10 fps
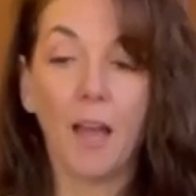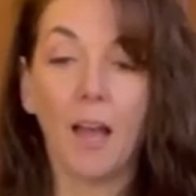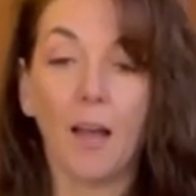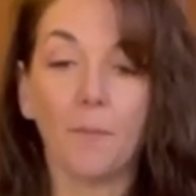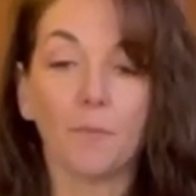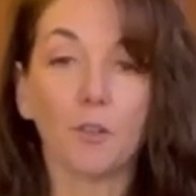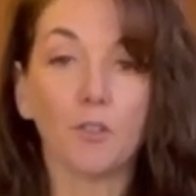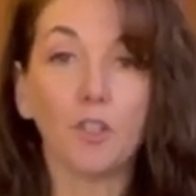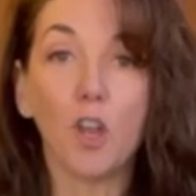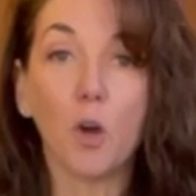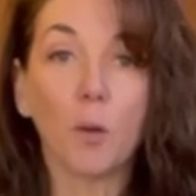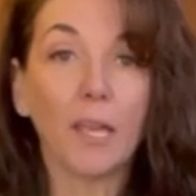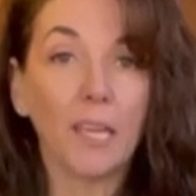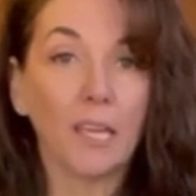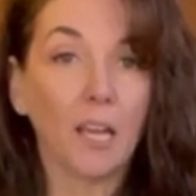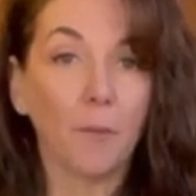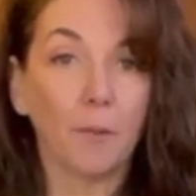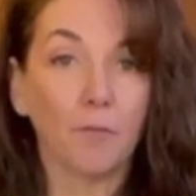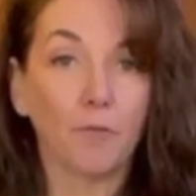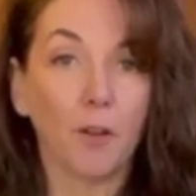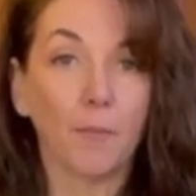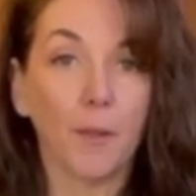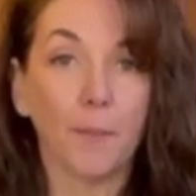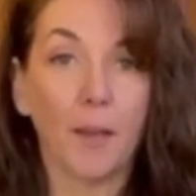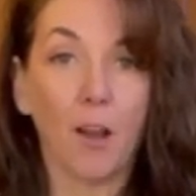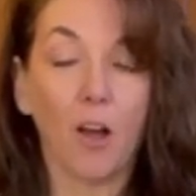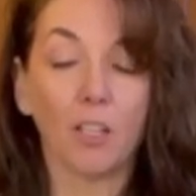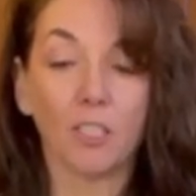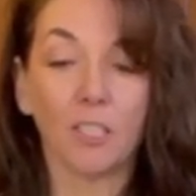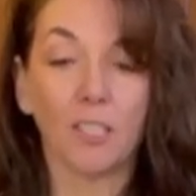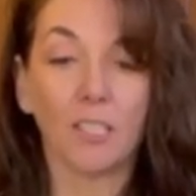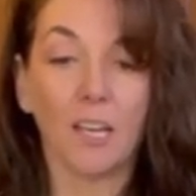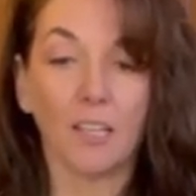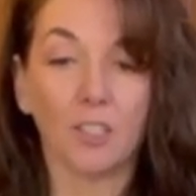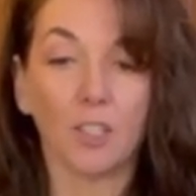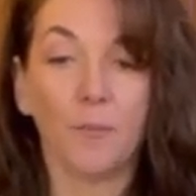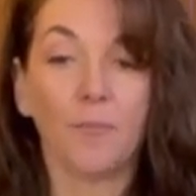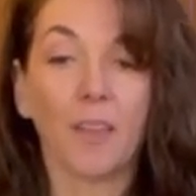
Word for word: Um, there's no heat coming from them at all to the touch.